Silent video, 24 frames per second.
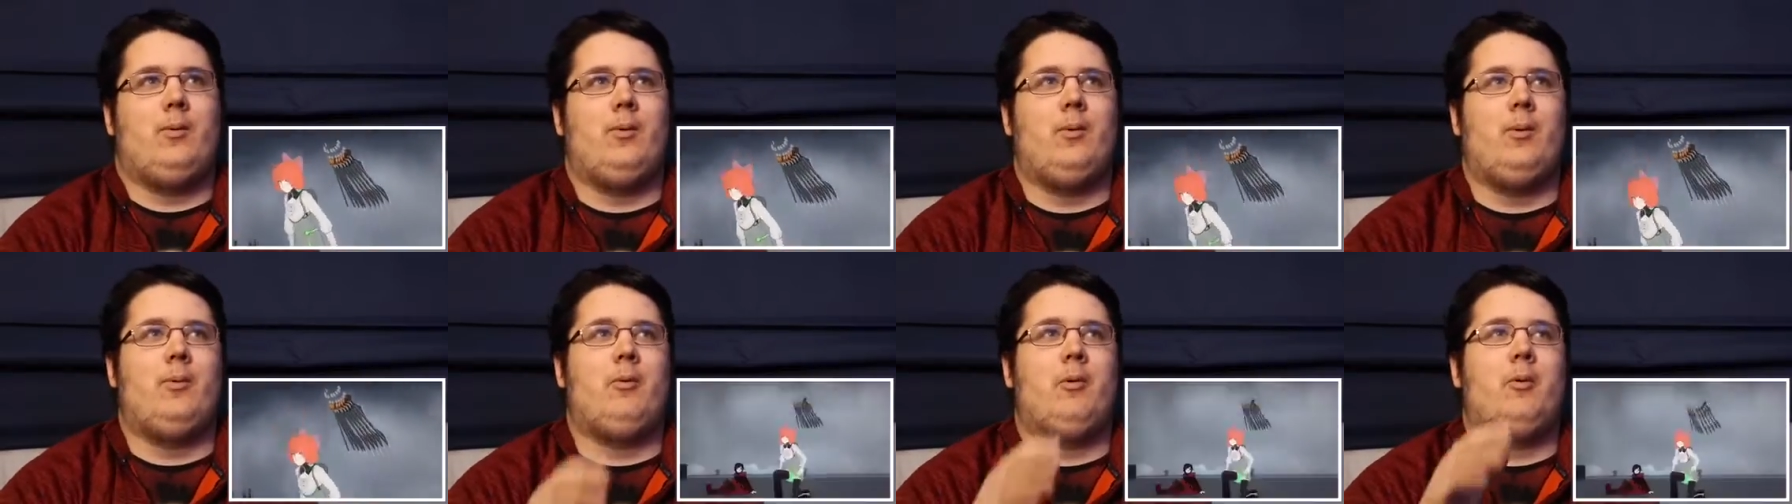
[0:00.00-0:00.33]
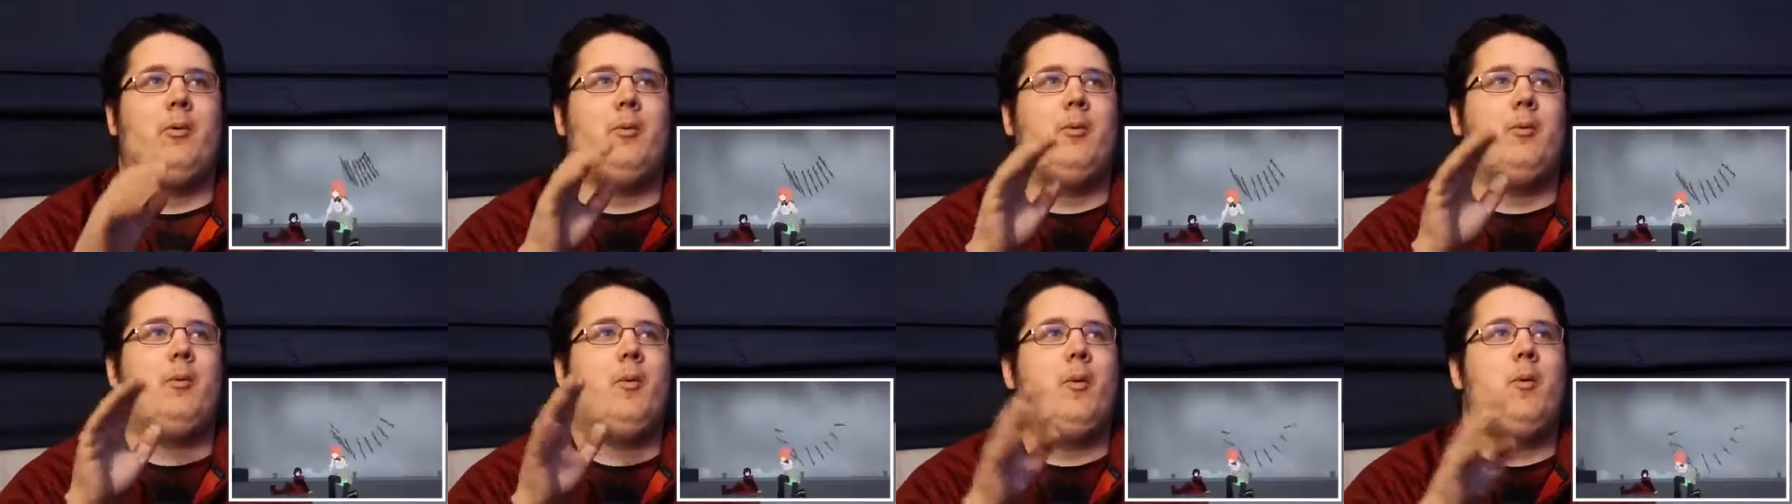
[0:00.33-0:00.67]

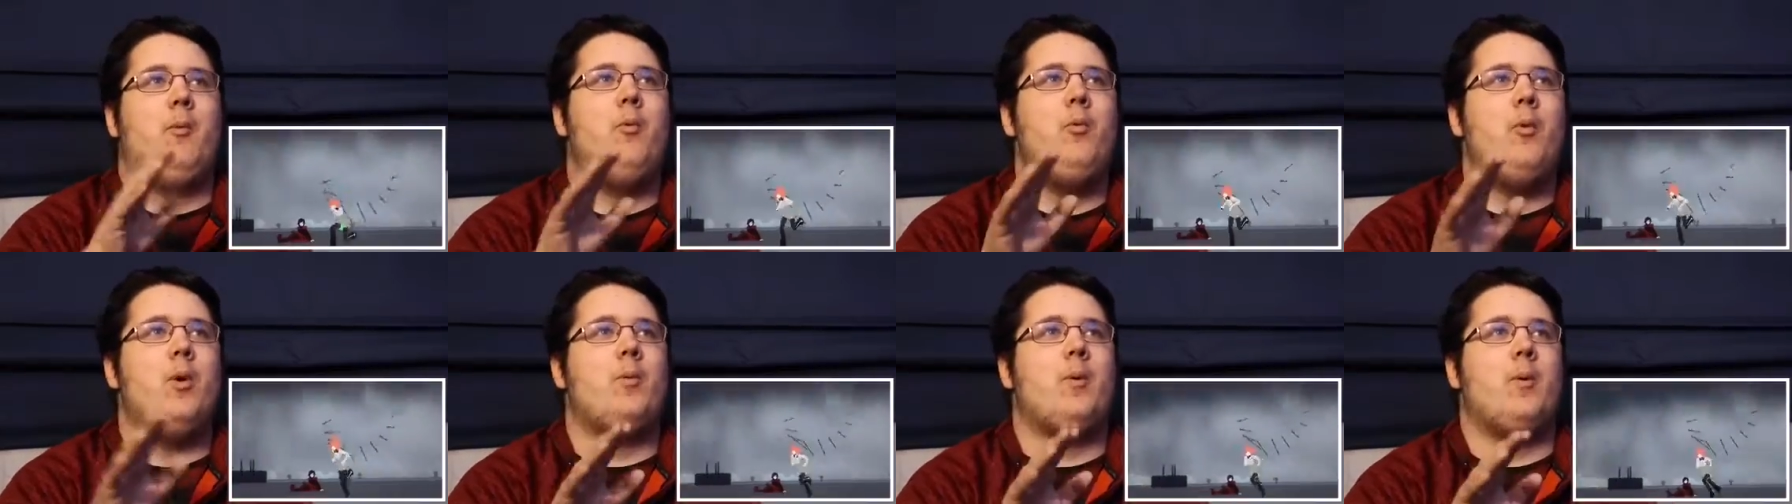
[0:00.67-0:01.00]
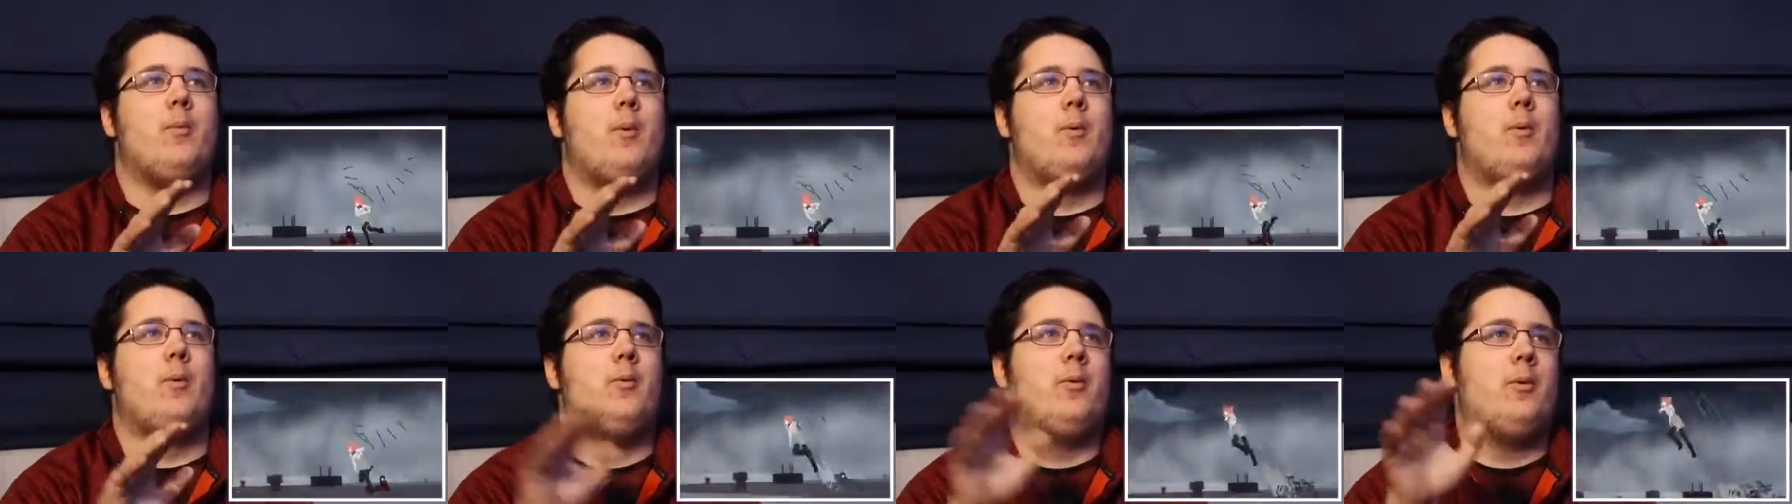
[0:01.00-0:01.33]
whoa, whoa,
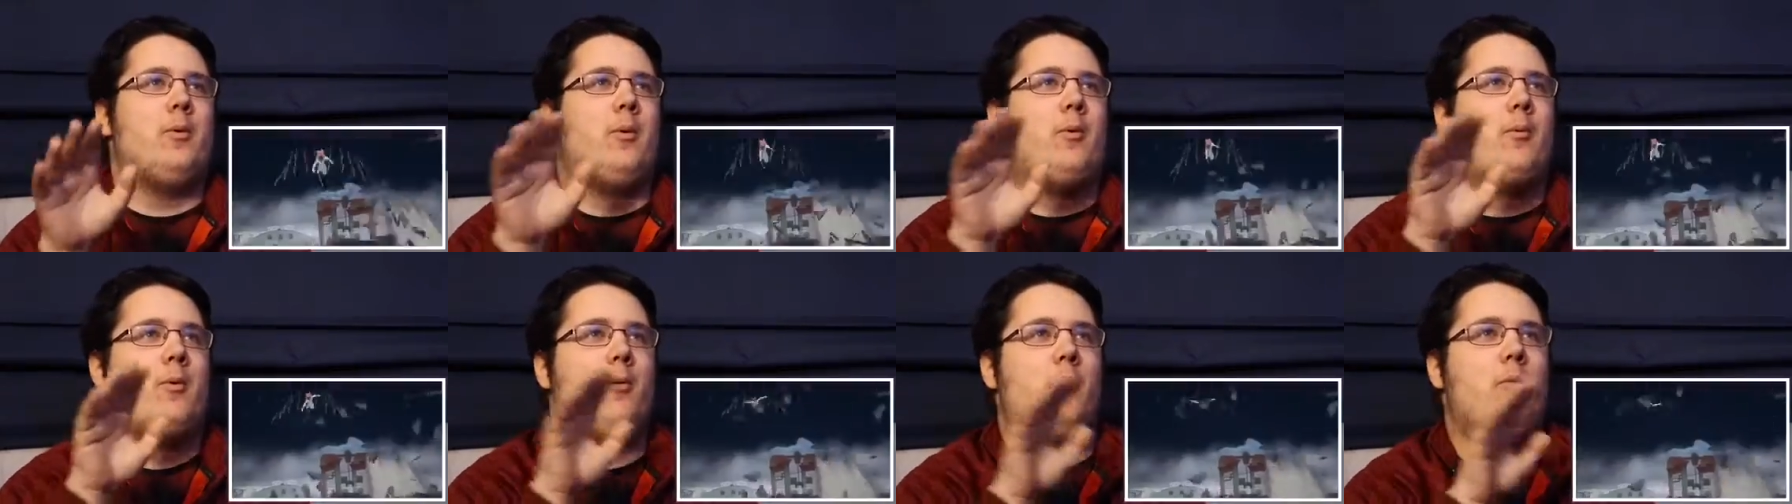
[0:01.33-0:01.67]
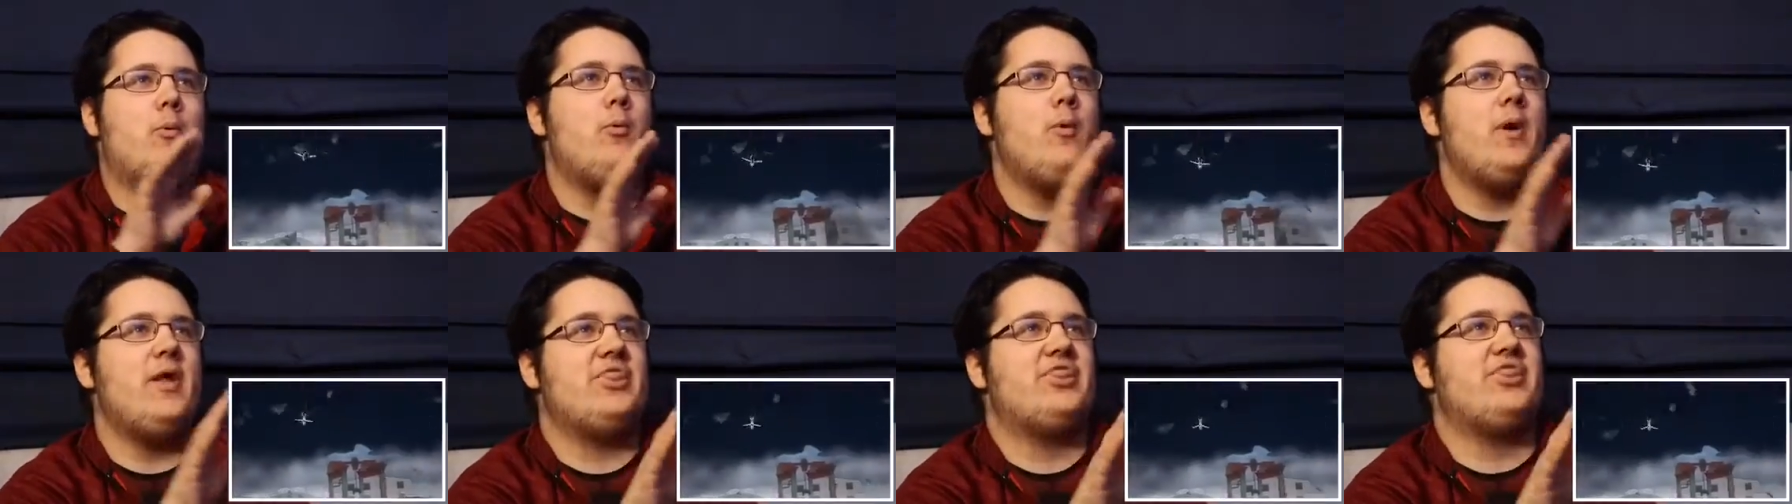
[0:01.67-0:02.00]
whoa, whoa, whoa,
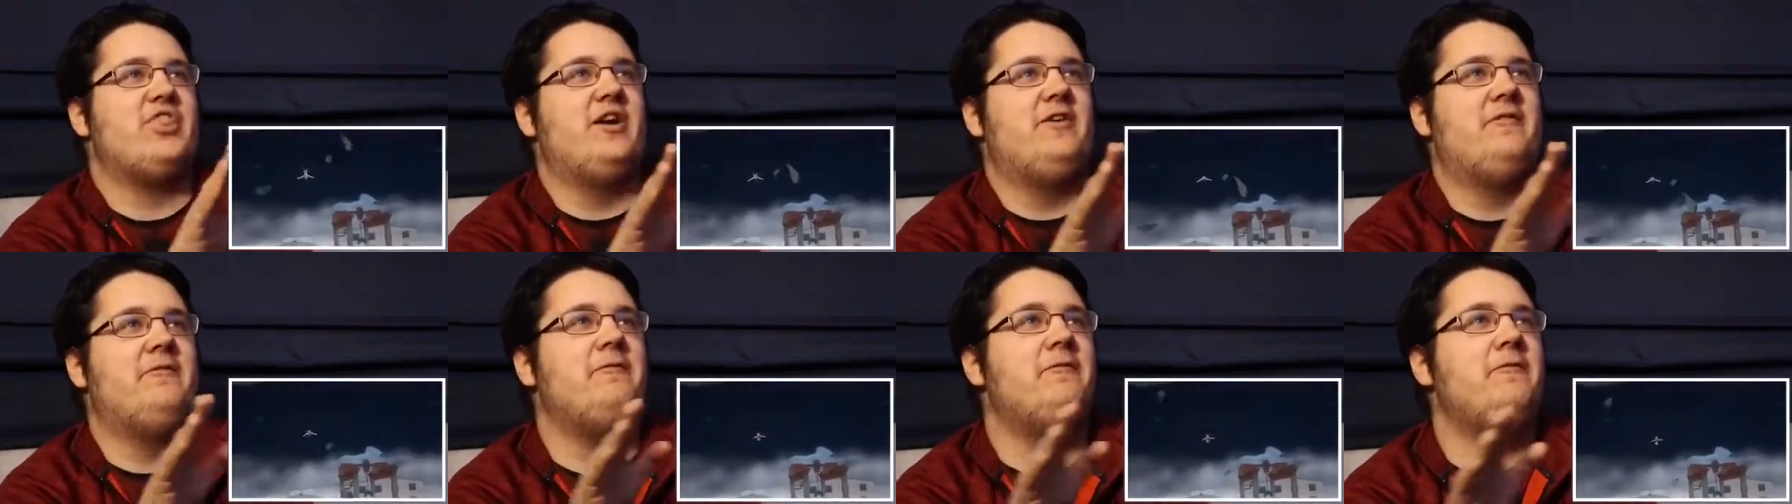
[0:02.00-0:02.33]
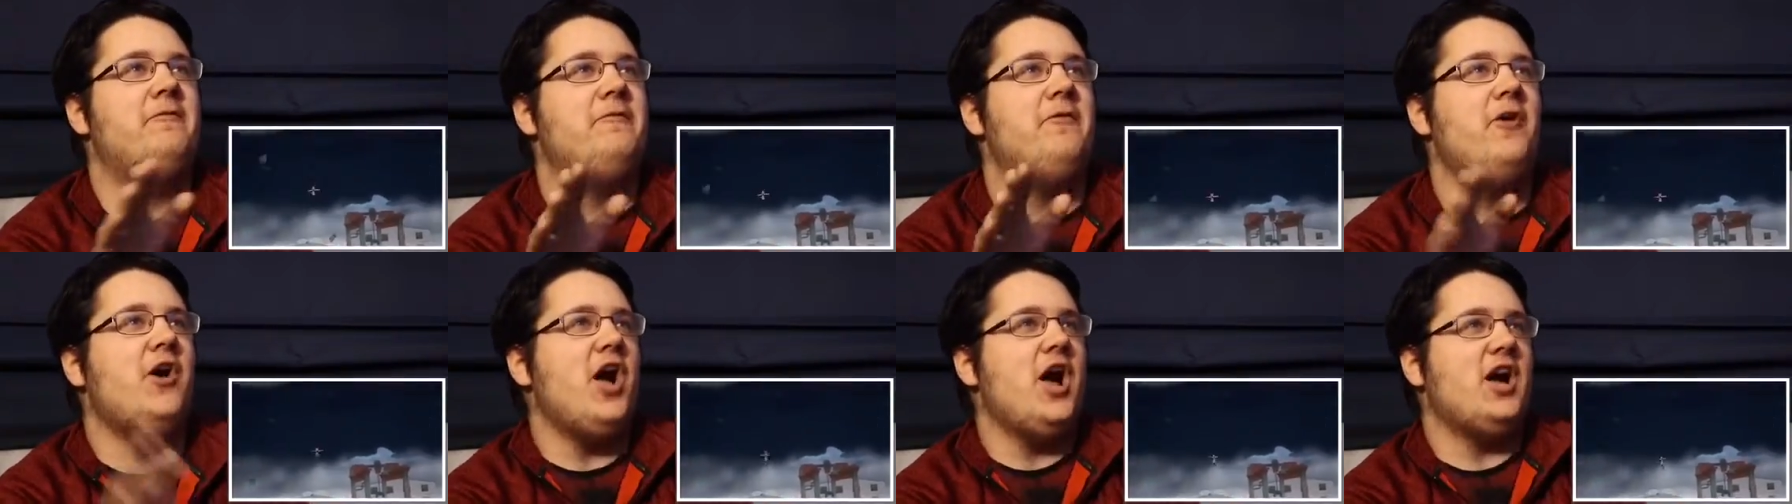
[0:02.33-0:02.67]
whoa, what the
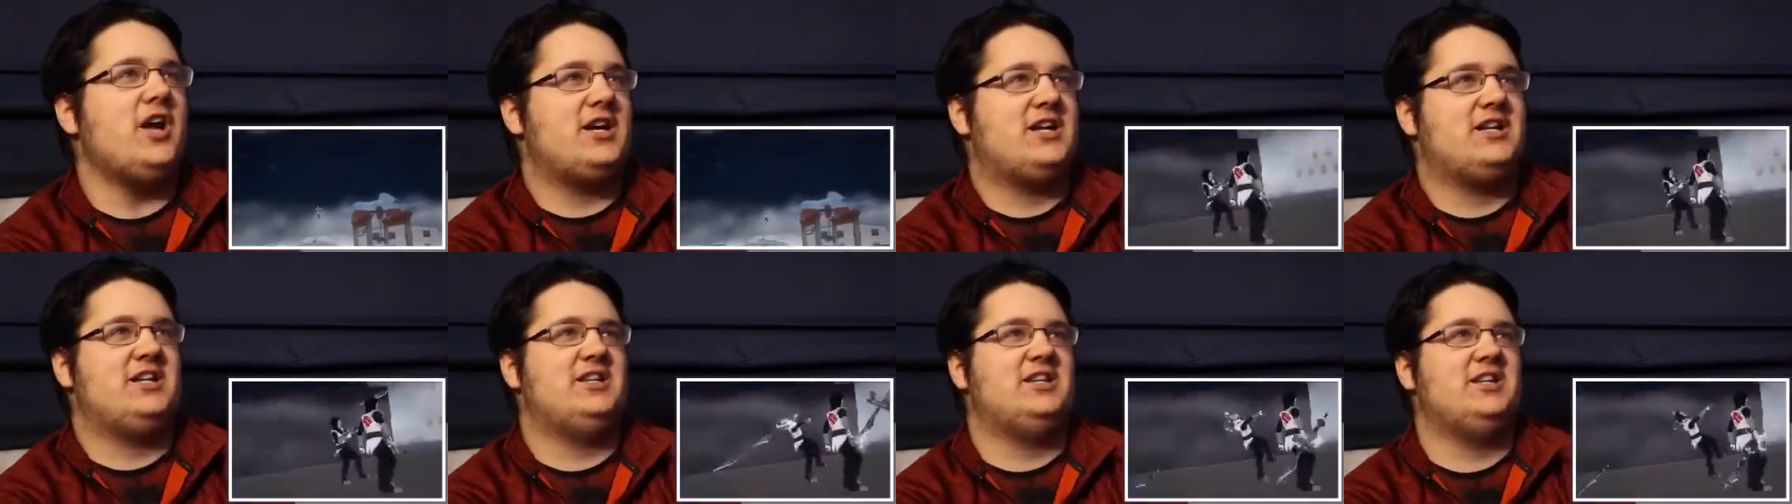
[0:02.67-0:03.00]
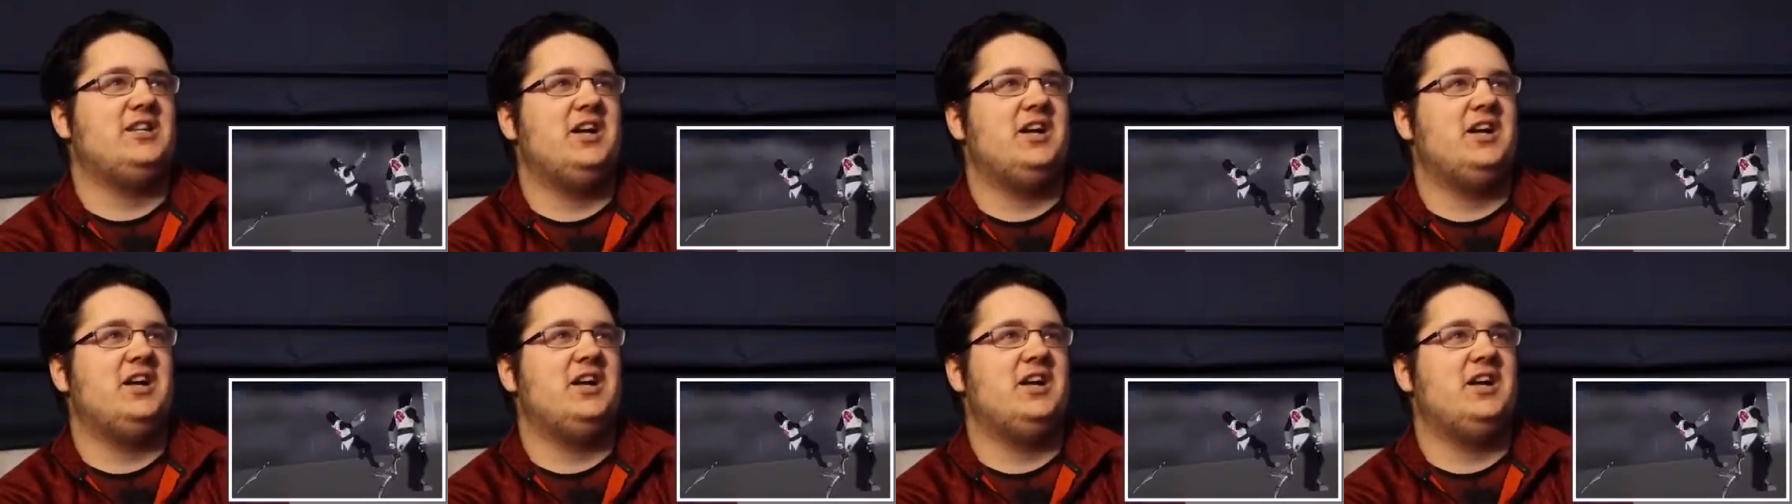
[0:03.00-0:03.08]
fuck?